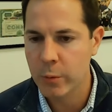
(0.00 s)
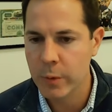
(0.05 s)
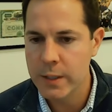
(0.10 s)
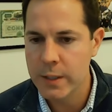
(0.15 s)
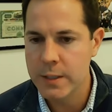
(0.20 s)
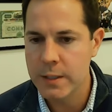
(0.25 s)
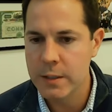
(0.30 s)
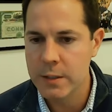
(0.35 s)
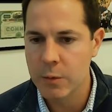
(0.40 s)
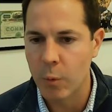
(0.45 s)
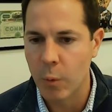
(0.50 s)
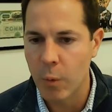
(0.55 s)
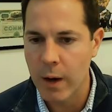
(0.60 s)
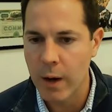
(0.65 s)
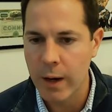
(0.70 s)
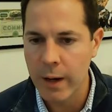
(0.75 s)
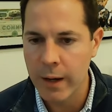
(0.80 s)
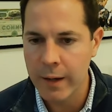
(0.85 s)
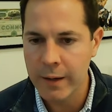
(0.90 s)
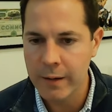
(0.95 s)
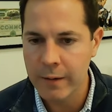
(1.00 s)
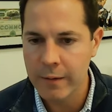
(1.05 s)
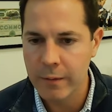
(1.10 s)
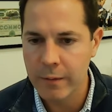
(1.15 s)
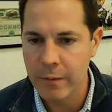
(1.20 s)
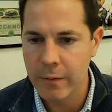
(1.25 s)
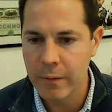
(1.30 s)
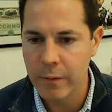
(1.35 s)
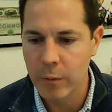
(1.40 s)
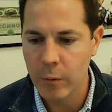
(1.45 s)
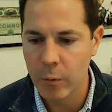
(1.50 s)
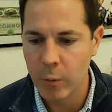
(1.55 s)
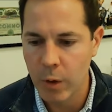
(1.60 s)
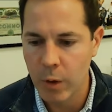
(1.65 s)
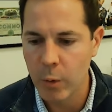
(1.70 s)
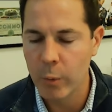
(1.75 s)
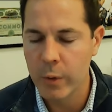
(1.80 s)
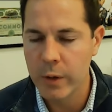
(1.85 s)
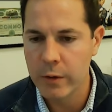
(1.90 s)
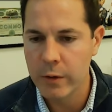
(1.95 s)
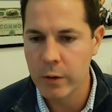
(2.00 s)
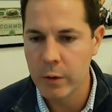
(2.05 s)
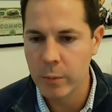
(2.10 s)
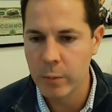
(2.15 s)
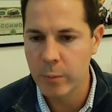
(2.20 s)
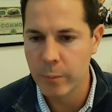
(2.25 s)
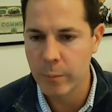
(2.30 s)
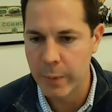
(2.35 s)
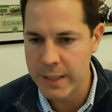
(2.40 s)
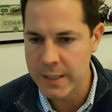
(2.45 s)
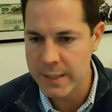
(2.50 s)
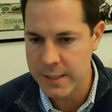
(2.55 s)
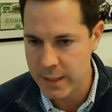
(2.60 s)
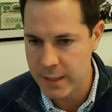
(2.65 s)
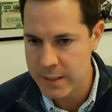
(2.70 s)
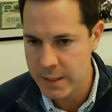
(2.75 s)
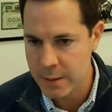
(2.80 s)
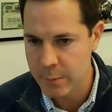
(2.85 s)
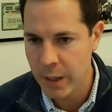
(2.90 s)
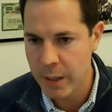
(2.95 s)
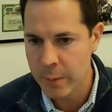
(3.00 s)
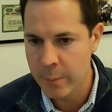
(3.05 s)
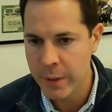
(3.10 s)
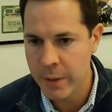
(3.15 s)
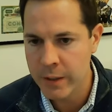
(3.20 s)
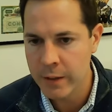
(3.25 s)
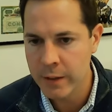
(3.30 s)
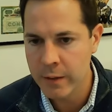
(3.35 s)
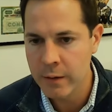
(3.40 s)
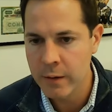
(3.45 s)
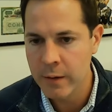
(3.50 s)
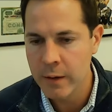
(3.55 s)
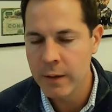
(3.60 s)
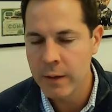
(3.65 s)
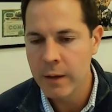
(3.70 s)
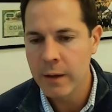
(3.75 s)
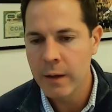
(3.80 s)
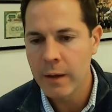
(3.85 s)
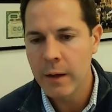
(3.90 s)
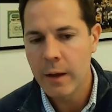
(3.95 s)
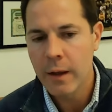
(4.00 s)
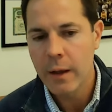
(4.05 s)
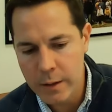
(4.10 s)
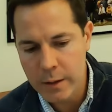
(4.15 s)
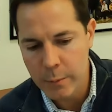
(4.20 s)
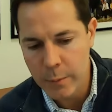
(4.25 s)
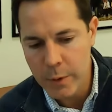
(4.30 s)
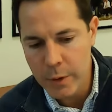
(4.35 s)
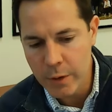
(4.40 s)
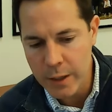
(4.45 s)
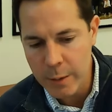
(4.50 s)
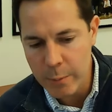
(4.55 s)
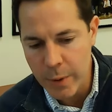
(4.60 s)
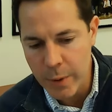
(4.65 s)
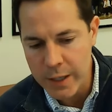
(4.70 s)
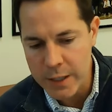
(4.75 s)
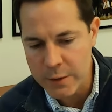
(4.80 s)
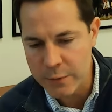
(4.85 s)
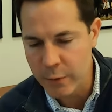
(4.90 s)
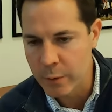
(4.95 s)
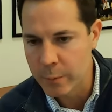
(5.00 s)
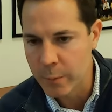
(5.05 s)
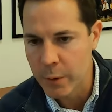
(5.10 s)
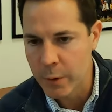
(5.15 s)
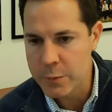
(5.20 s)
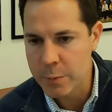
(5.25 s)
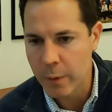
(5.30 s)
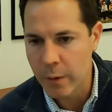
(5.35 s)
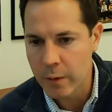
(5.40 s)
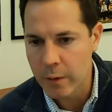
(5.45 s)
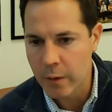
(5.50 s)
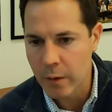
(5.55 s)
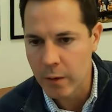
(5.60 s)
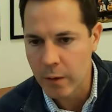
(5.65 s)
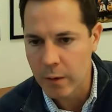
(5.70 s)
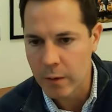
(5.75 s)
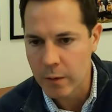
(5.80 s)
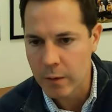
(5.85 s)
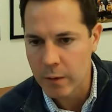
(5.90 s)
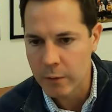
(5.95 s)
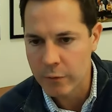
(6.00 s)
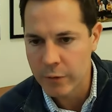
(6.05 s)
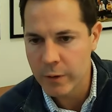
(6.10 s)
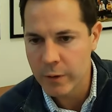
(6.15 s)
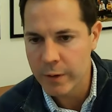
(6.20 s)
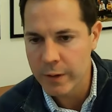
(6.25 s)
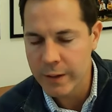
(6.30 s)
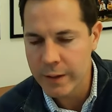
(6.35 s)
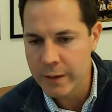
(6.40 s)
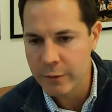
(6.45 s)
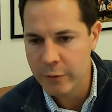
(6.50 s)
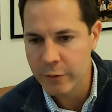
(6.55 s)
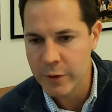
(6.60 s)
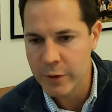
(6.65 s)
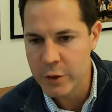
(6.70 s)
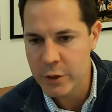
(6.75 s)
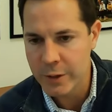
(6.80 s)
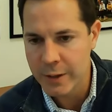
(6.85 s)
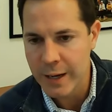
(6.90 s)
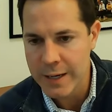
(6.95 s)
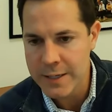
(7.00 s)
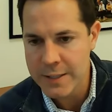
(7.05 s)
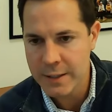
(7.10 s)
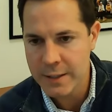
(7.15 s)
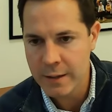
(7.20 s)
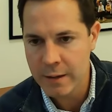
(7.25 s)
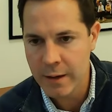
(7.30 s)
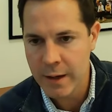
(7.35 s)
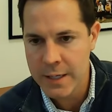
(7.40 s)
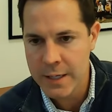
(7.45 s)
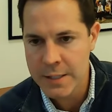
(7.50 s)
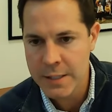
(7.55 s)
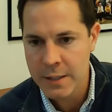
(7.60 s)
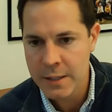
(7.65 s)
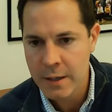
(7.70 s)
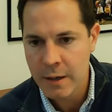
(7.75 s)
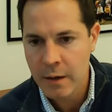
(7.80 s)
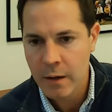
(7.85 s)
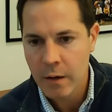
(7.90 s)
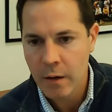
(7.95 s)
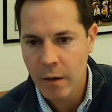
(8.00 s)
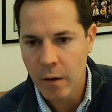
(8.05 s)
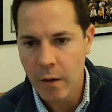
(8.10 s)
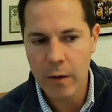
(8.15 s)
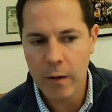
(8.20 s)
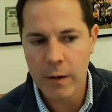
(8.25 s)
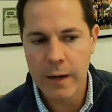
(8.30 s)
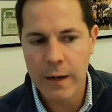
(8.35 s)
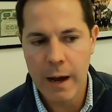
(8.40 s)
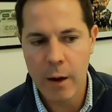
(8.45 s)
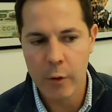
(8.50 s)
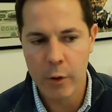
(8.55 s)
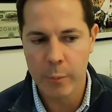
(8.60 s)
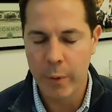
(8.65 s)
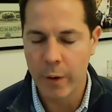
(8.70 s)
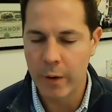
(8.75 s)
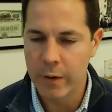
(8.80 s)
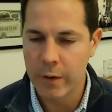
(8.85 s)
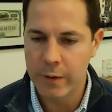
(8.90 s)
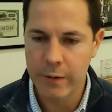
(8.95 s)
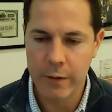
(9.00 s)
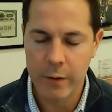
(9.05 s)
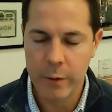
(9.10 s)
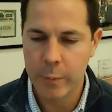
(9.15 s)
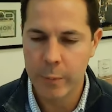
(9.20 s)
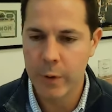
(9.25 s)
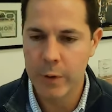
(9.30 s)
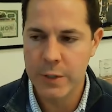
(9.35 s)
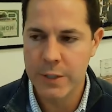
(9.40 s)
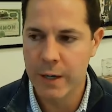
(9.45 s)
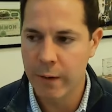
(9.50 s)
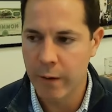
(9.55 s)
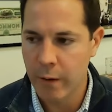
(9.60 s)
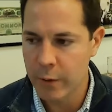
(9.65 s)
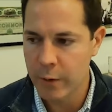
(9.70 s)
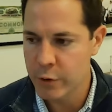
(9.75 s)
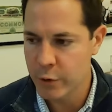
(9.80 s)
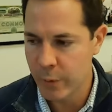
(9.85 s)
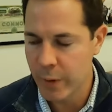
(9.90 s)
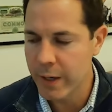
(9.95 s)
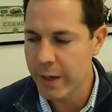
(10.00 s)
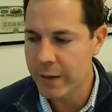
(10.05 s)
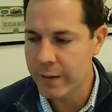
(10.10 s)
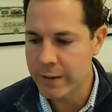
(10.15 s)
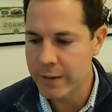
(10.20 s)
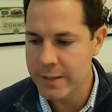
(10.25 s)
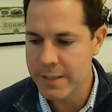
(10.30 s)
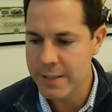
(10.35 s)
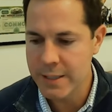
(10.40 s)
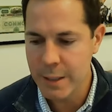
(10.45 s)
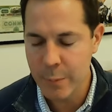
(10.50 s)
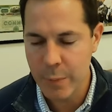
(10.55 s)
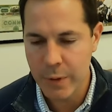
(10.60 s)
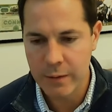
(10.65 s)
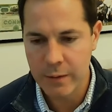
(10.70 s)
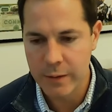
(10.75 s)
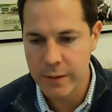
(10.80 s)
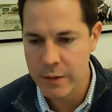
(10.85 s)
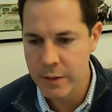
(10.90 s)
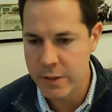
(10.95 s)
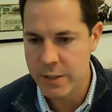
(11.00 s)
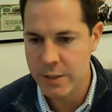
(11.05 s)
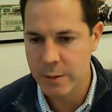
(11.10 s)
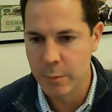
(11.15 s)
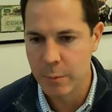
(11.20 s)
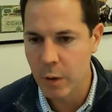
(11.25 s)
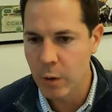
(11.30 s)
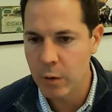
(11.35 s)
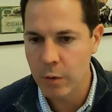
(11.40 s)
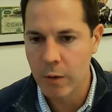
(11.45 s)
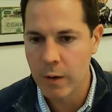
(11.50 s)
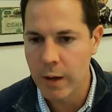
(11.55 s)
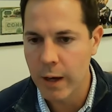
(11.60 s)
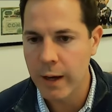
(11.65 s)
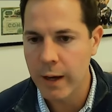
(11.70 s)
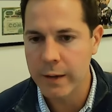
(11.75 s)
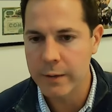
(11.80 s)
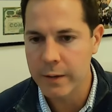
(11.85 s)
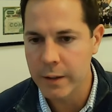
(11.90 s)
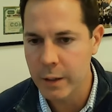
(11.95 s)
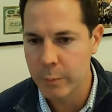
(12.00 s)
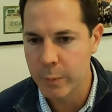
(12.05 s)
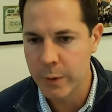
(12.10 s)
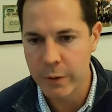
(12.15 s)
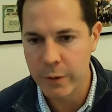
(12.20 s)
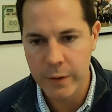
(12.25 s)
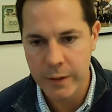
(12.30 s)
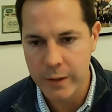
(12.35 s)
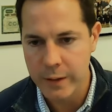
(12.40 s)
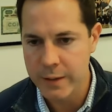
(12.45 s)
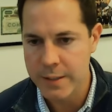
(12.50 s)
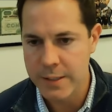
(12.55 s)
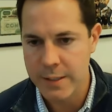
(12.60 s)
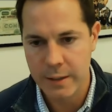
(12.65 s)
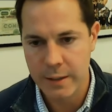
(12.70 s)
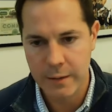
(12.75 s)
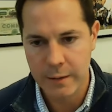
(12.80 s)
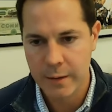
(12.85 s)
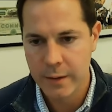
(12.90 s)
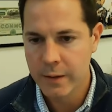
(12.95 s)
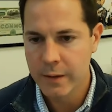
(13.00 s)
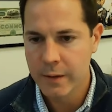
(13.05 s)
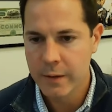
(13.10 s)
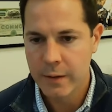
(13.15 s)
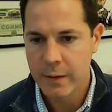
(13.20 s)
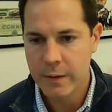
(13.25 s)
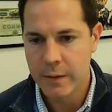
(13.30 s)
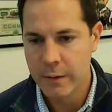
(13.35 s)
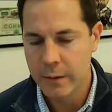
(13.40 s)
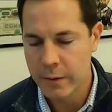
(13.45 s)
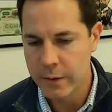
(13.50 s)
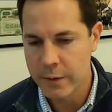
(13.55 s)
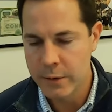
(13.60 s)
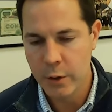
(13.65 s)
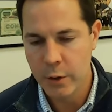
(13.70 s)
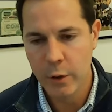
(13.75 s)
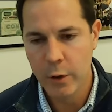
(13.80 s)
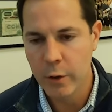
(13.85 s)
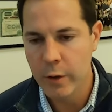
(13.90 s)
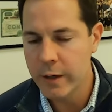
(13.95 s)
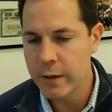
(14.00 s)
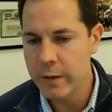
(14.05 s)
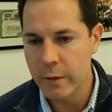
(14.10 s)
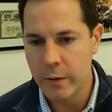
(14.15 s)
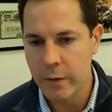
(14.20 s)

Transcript: reasons why what we do makes sense, in my opinion community banks, for the most part, are a very inefficient asset class. Our counterparty, the other person on our trade, is typically just some local guy in the community. It's a you know, an attorney